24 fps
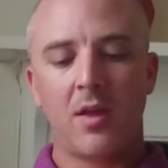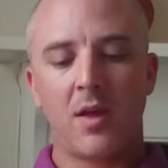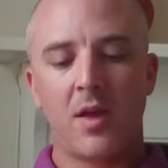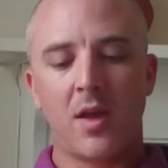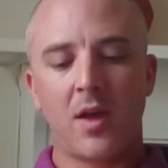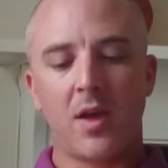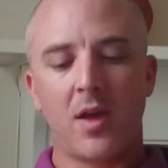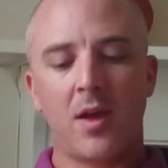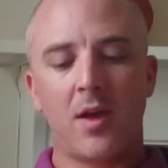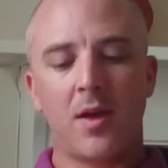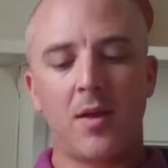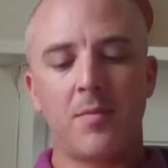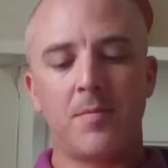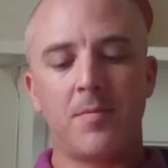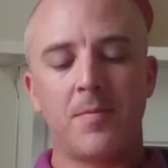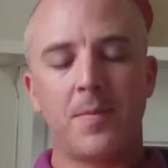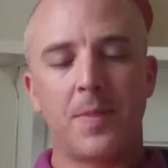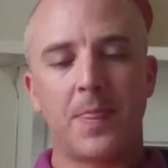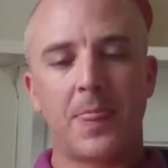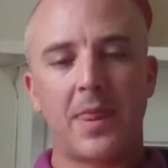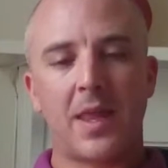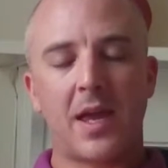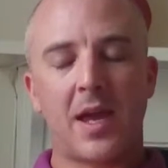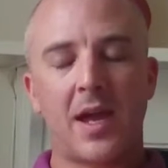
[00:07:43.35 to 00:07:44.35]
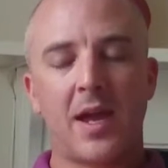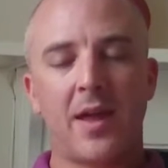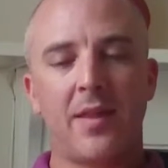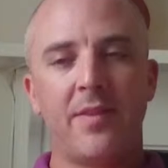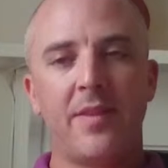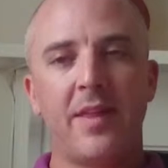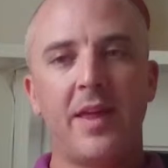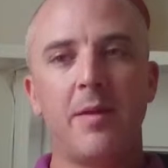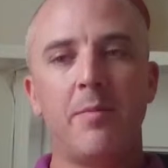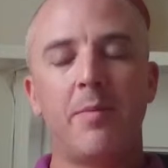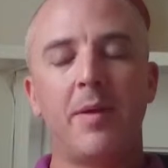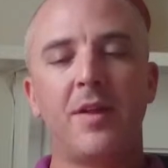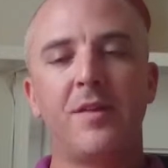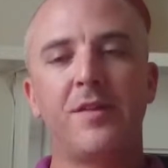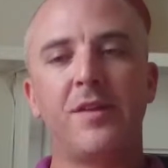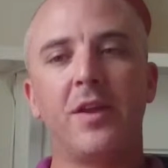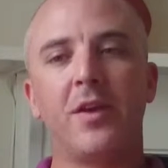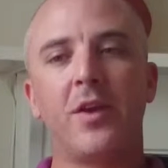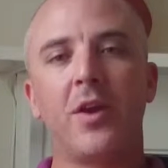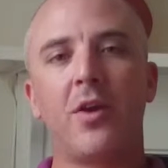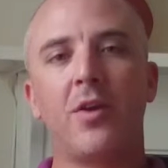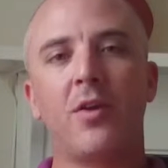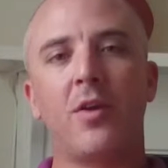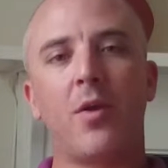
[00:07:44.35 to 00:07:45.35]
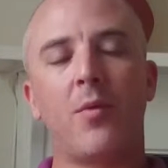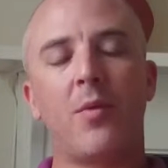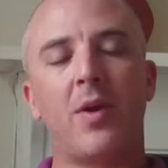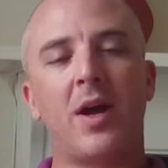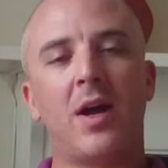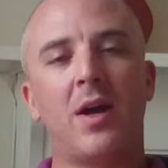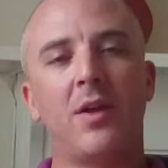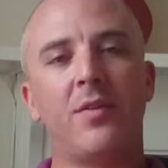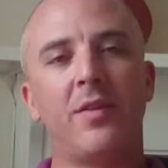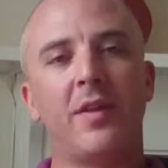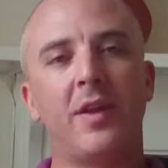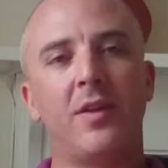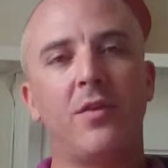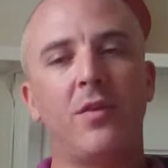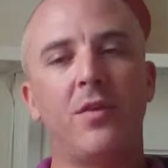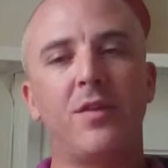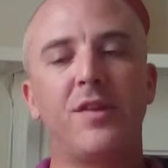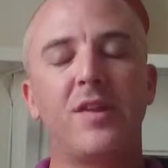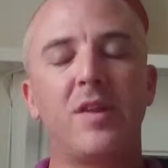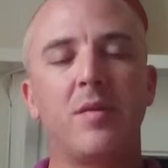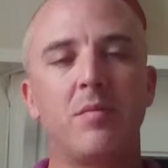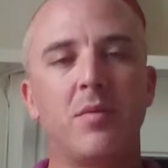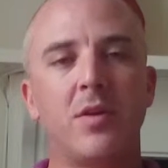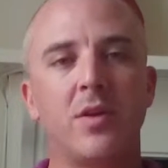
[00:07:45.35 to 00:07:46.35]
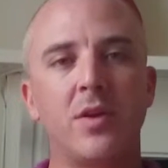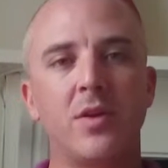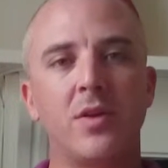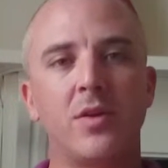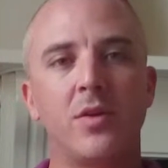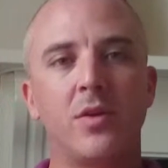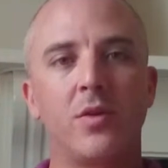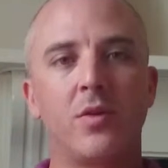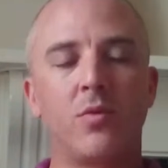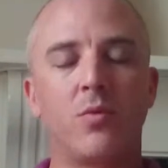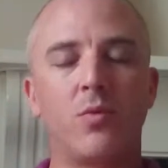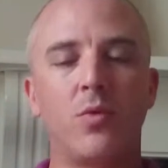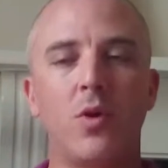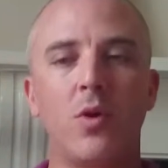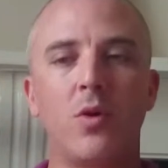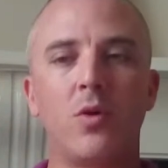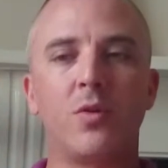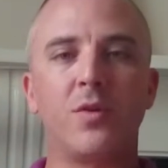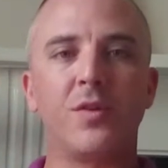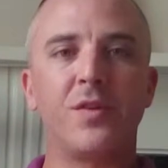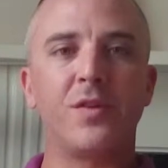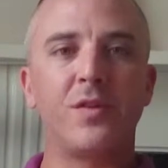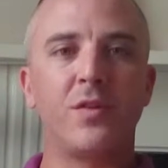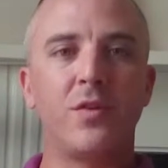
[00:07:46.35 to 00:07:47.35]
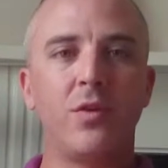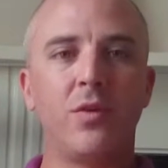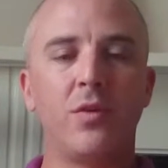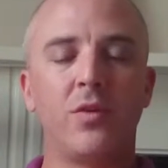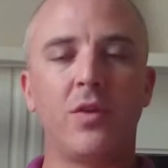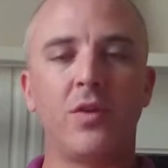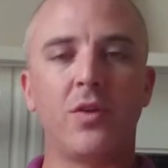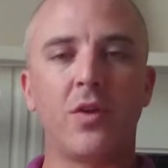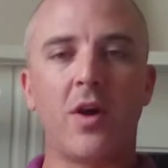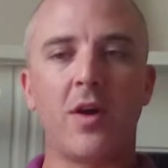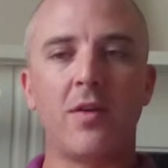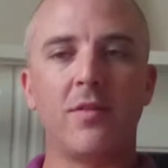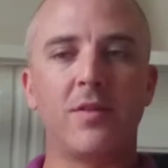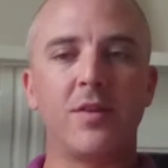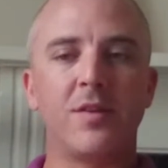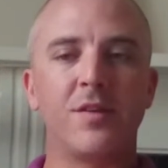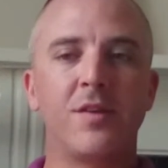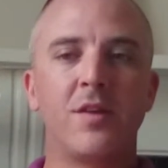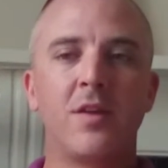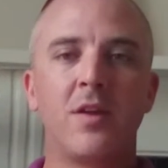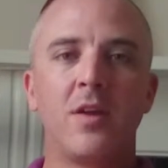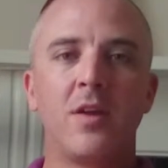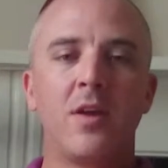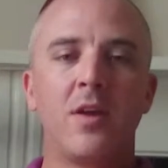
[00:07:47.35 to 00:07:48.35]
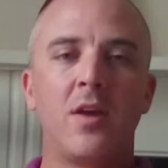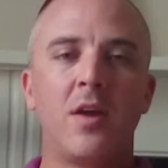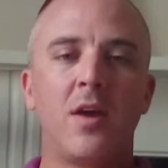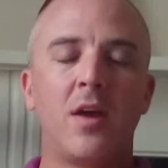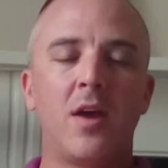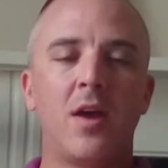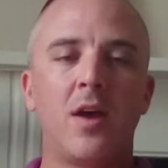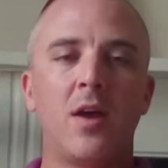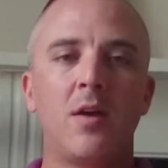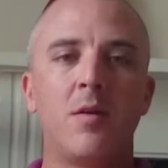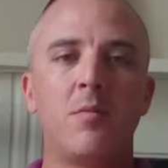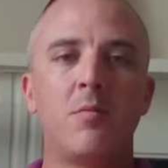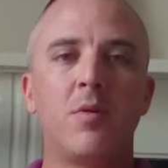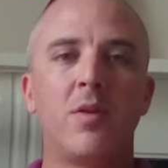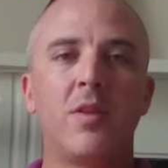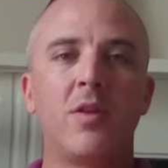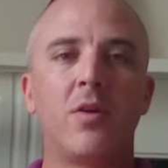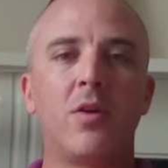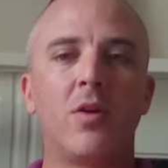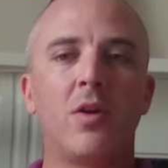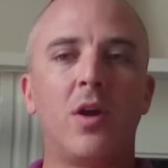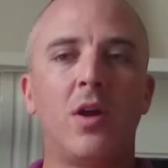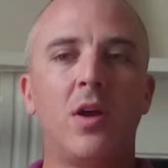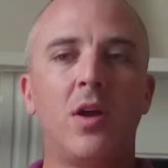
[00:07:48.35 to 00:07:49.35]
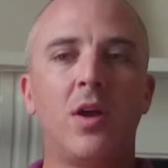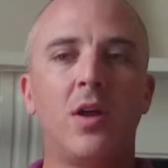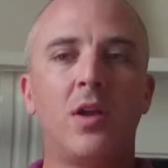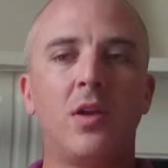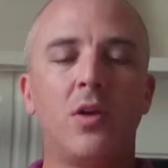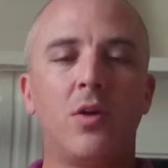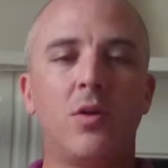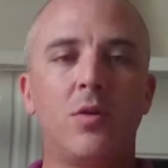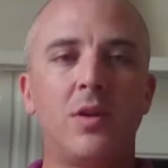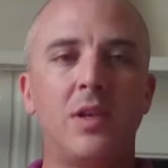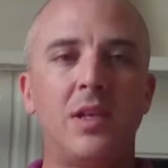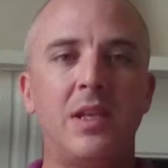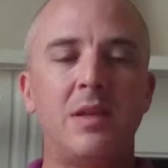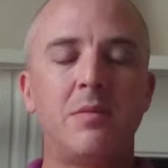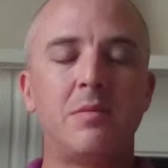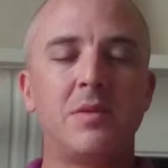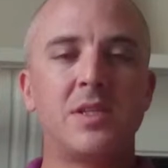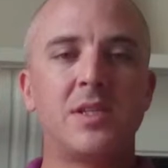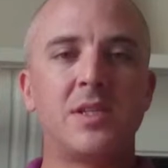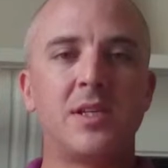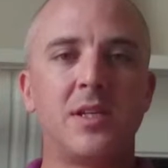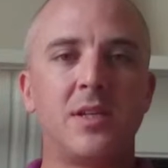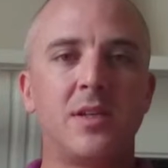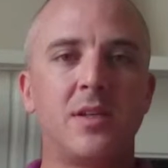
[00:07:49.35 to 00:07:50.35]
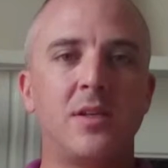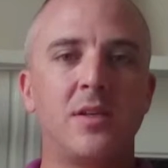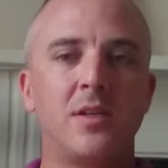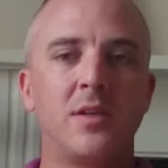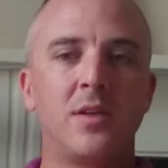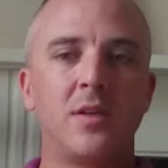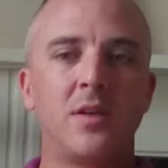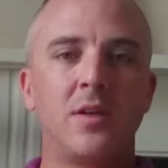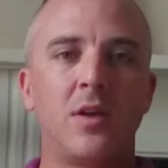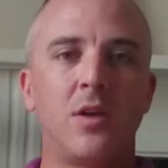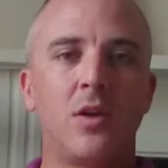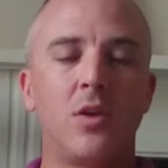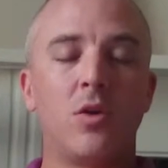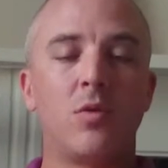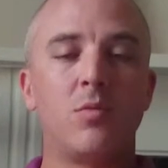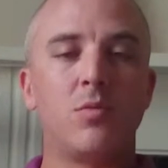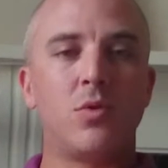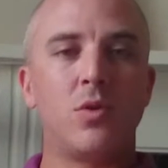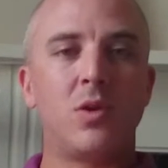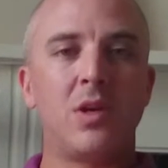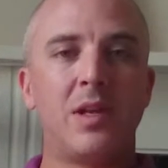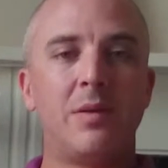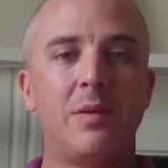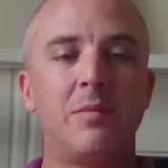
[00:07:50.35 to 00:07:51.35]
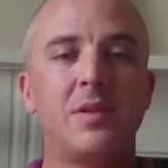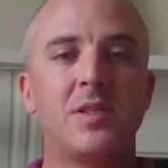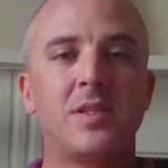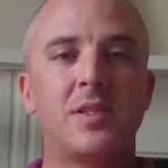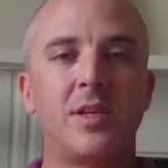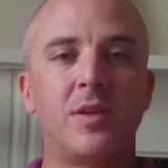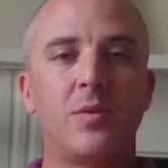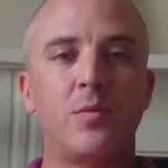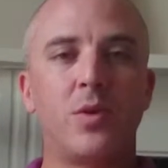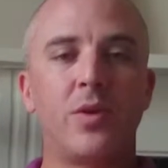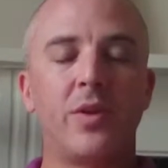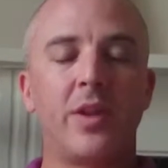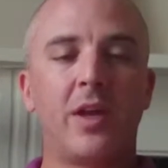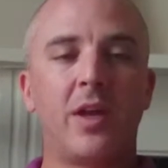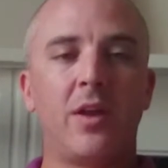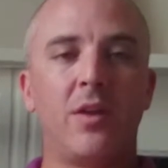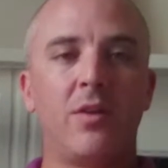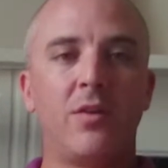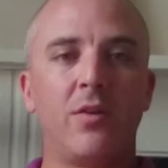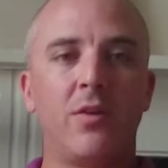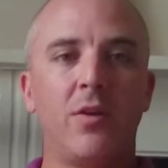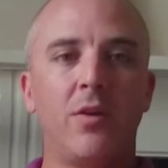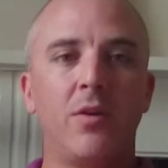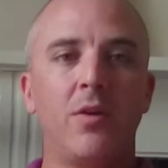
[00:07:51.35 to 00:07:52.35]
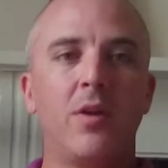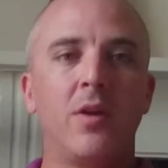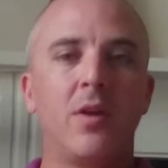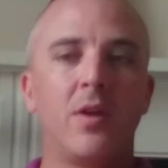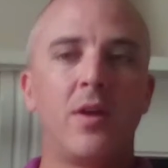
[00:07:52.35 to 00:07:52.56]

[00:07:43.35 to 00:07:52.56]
And they basically go around, they do similar roles to the divers, but they're a lot more limited in what they can do.